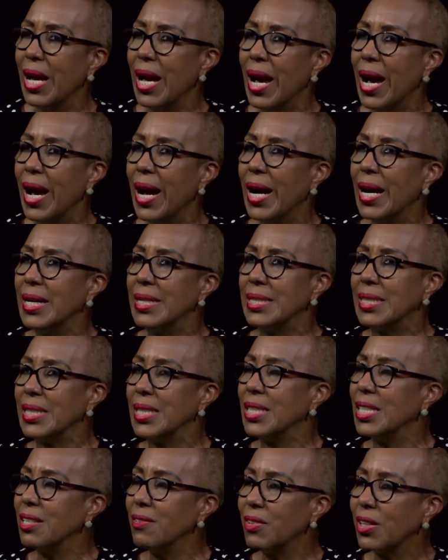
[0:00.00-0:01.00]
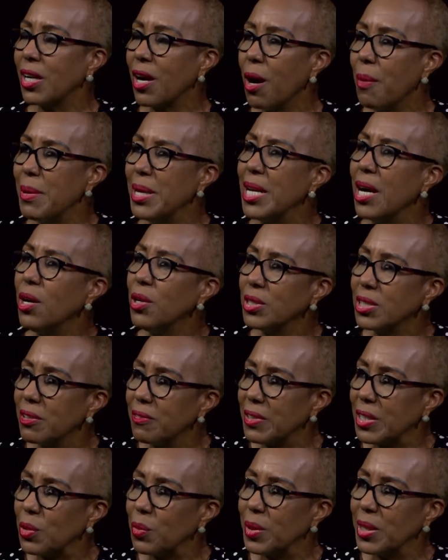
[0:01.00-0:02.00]
And even coming out of
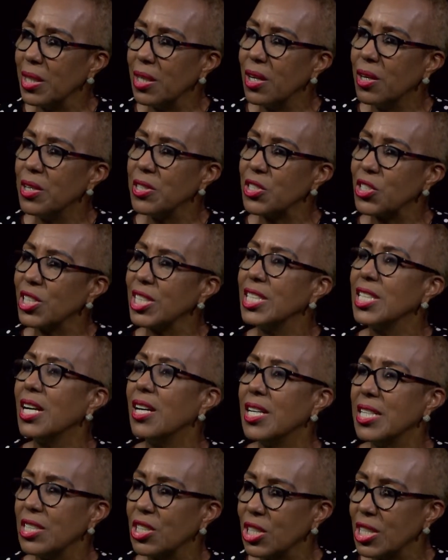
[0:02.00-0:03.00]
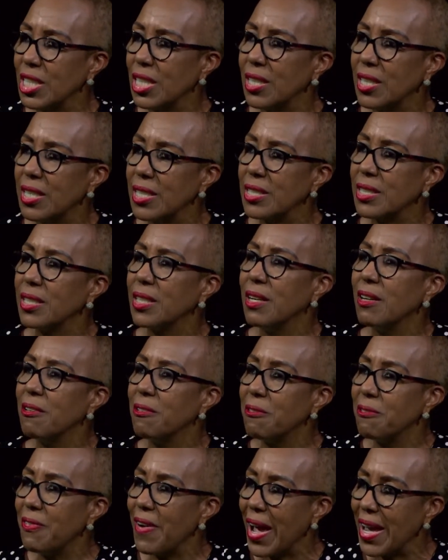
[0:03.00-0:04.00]
it, we launched the Yard to Yard
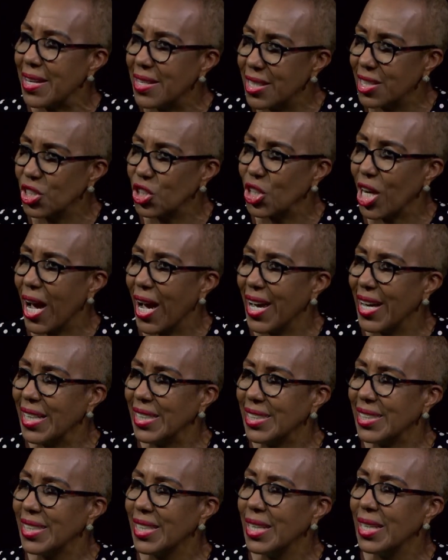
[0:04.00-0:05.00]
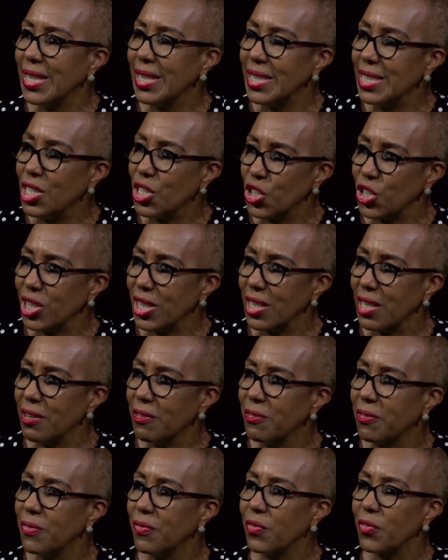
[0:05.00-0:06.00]
Find a Child
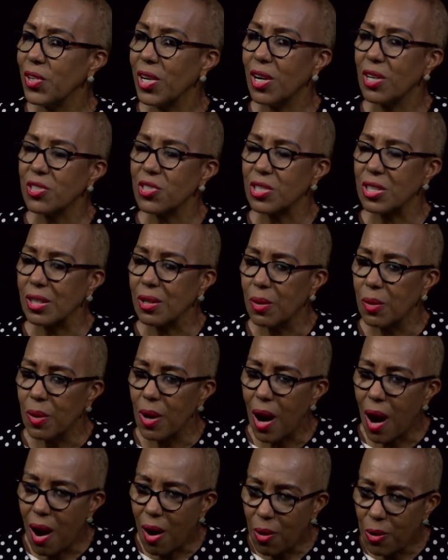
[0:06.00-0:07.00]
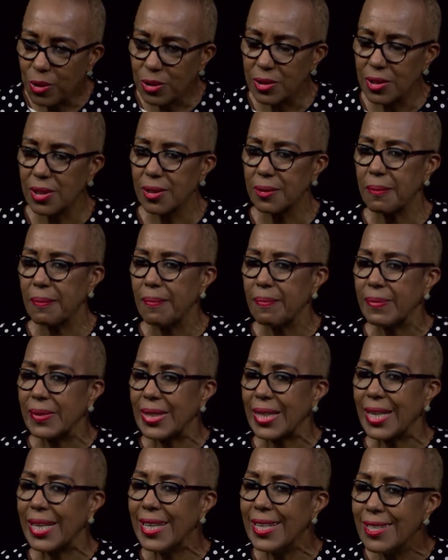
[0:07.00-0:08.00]
initiative for us to go out
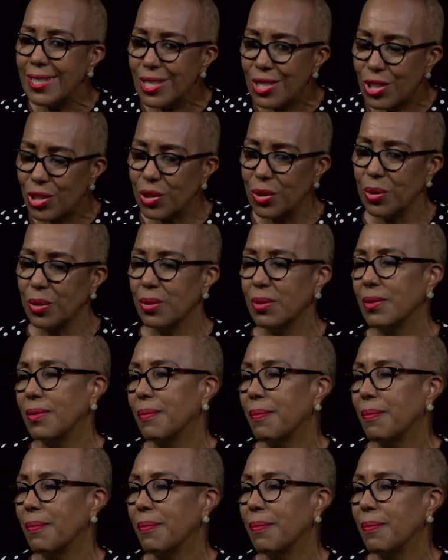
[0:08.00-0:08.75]
into